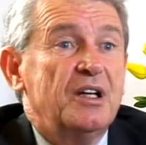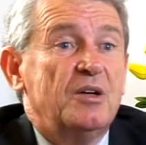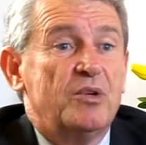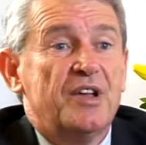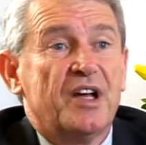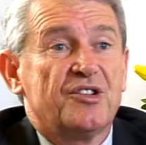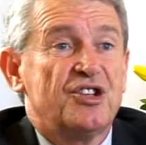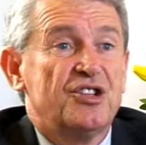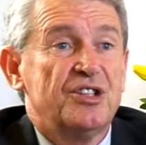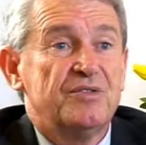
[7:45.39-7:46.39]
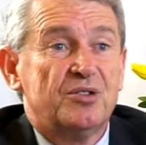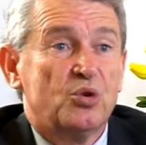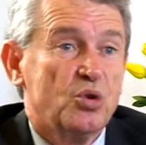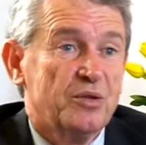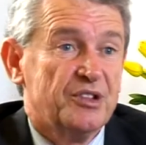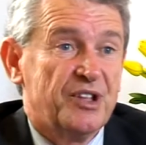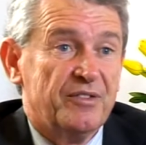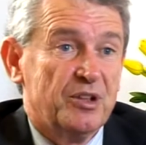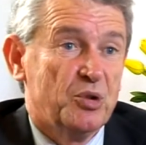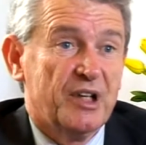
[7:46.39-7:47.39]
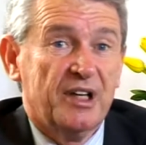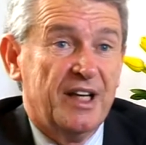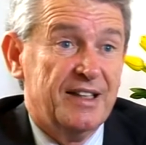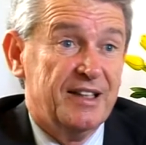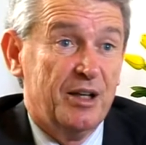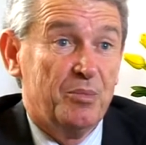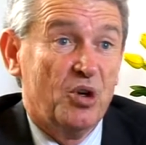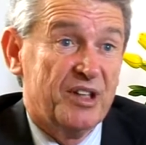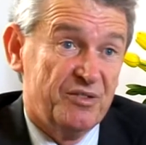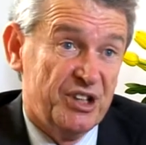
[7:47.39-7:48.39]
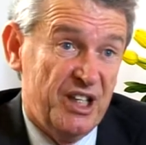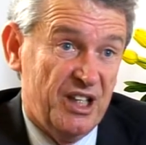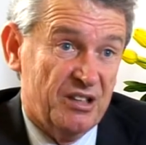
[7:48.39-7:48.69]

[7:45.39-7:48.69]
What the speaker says: without the need for all of us having to put our hand in our pocket every year.